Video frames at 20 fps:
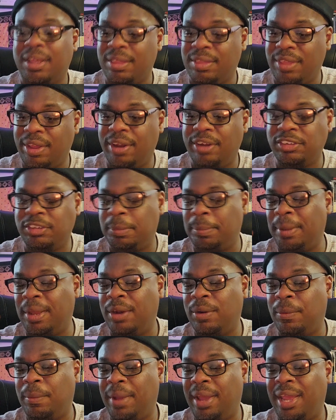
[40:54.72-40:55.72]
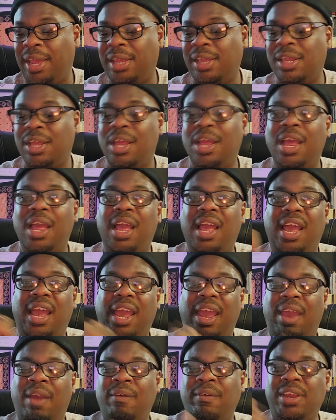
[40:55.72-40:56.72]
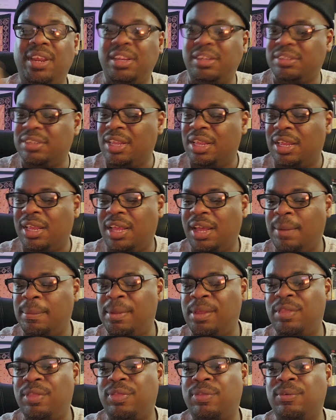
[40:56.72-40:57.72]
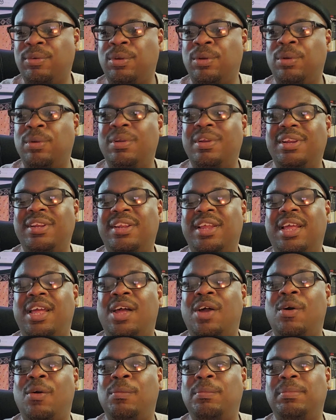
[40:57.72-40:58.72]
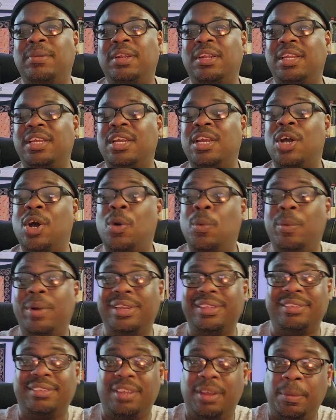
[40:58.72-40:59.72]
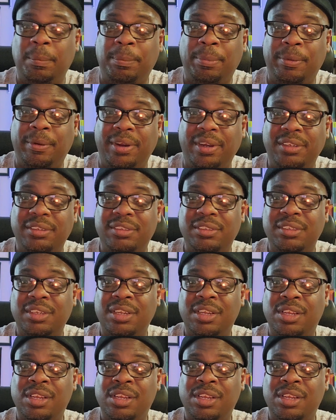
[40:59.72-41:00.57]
There's a better way. Aries coming through to help Leo with temperance,